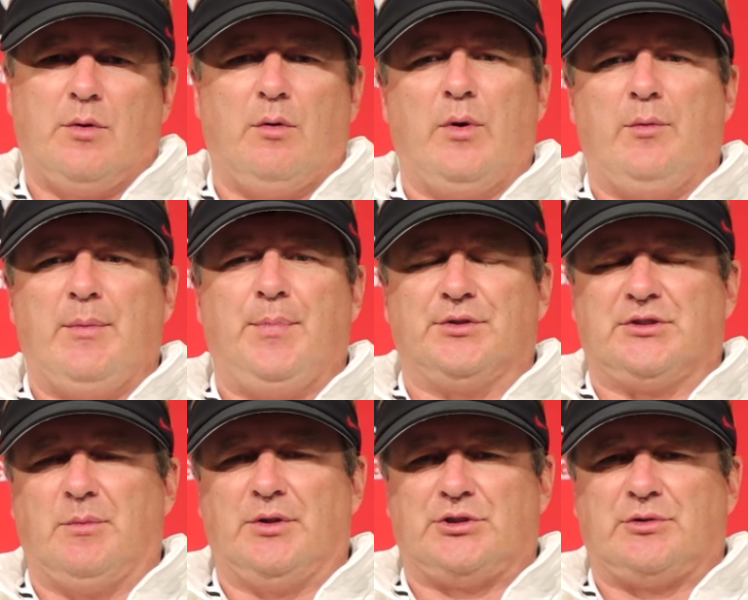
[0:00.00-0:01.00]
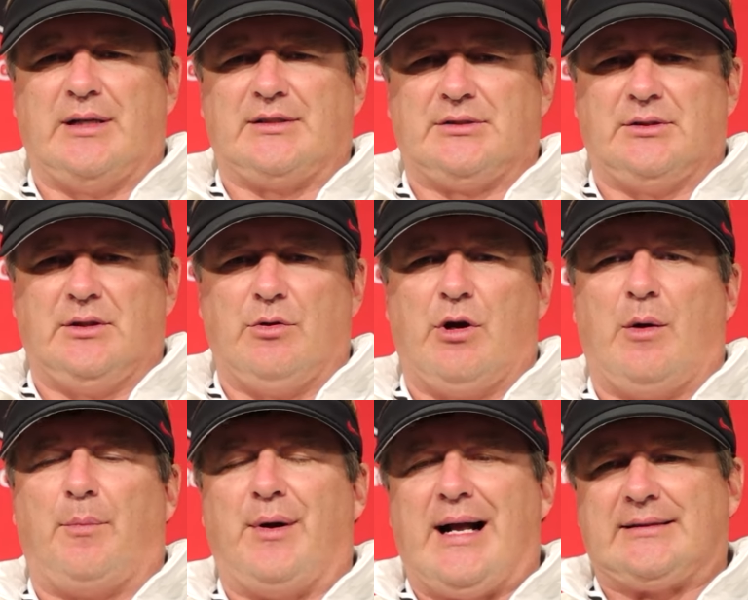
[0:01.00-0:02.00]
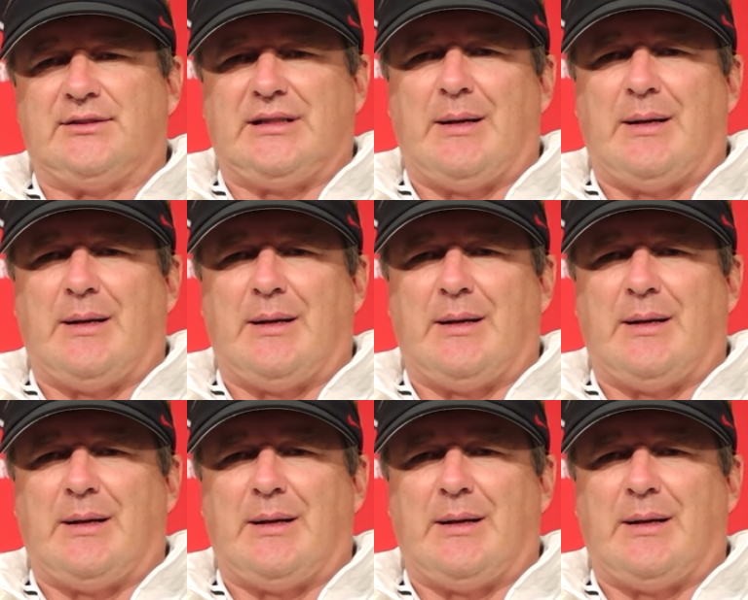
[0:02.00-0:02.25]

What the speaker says: we put so much stress on our practice